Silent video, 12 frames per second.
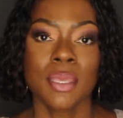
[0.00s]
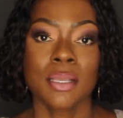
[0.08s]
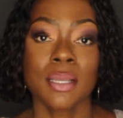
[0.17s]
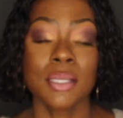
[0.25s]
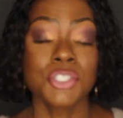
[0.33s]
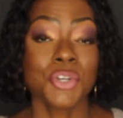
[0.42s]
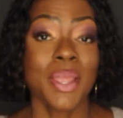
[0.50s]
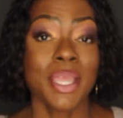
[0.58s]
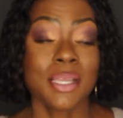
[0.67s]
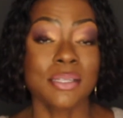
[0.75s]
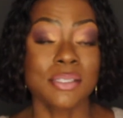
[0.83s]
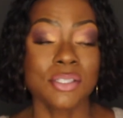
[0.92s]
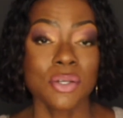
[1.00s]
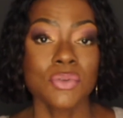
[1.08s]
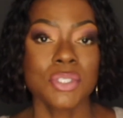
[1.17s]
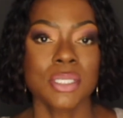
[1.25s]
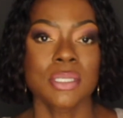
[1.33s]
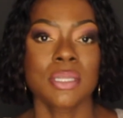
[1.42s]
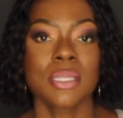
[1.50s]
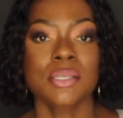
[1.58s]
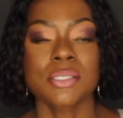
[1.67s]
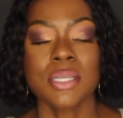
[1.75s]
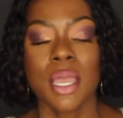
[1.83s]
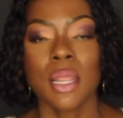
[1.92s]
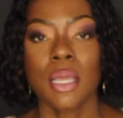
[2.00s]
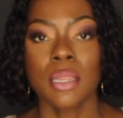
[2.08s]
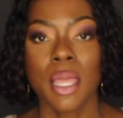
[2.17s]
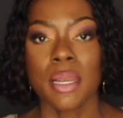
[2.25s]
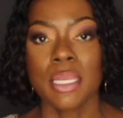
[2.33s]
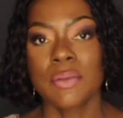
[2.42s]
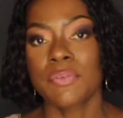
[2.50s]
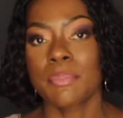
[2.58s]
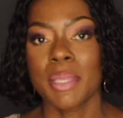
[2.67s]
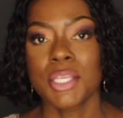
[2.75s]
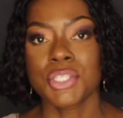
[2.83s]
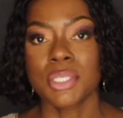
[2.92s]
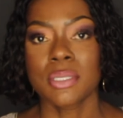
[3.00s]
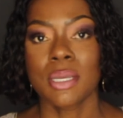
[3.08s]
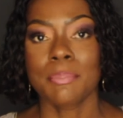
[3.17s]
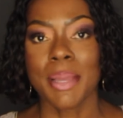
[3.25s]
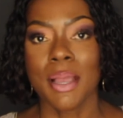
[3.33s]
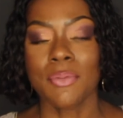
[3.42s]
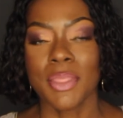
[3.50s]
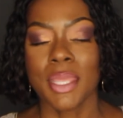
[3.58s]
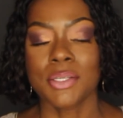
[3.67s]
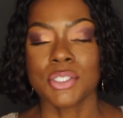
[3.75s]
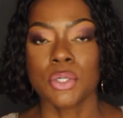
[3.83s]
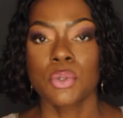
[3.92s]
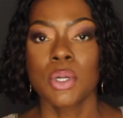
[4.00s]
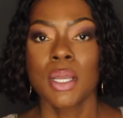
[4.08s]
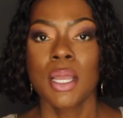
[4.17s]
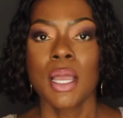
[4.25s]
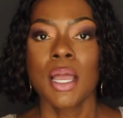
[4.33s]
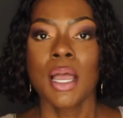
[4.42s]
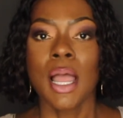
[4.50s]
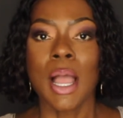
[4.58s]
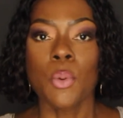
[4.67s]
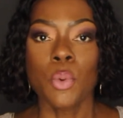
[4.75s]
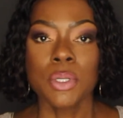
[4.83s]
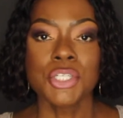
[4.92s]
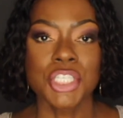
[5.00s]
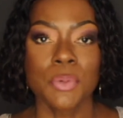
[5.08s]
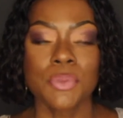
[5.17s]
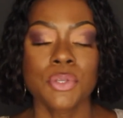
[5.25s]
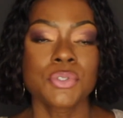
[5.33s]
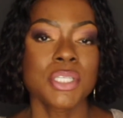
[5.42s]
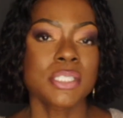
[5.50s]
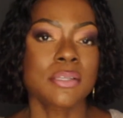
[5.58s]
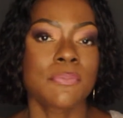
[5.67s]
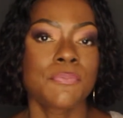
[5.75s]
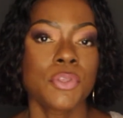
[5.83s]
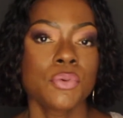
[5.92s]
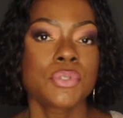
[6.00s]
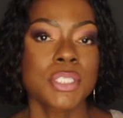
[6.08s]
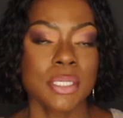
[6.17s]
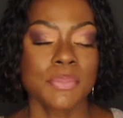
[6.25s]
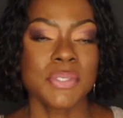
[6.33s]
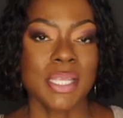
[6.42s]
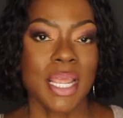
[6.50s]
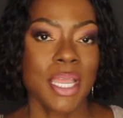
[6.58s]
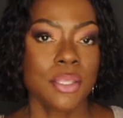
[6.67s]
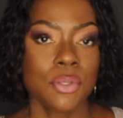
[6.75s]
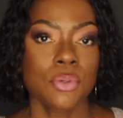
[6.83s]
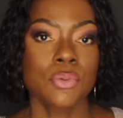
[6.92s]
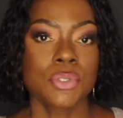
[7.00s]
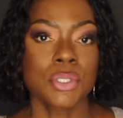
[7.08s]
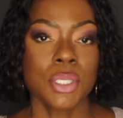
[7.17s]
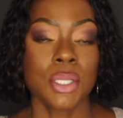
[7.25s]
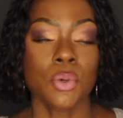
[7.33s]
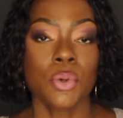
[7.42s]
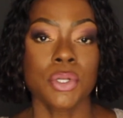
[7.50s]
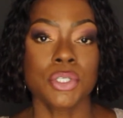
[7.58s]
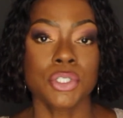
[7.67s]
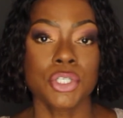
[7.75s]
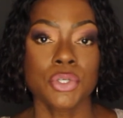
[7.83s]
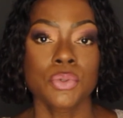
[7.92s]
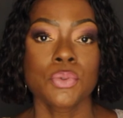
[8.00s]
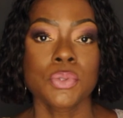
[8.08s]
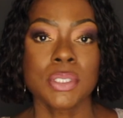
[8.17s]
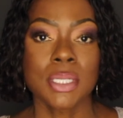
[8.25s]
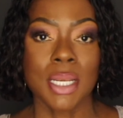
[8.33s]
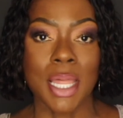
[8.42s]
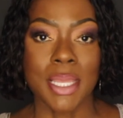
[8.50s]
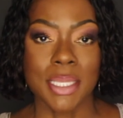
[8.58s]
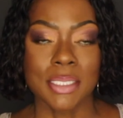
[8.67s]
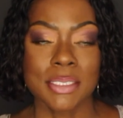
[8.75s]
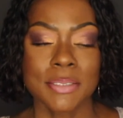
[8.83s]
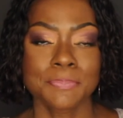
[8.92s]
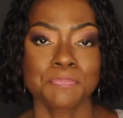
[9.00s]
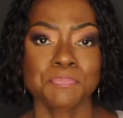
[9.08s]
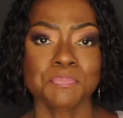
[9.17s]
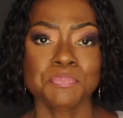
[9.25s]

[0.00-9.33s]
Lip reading: contract consultant, there's not a lot of information about that. So I want to share with you just a few tips that I use in order to choose clients.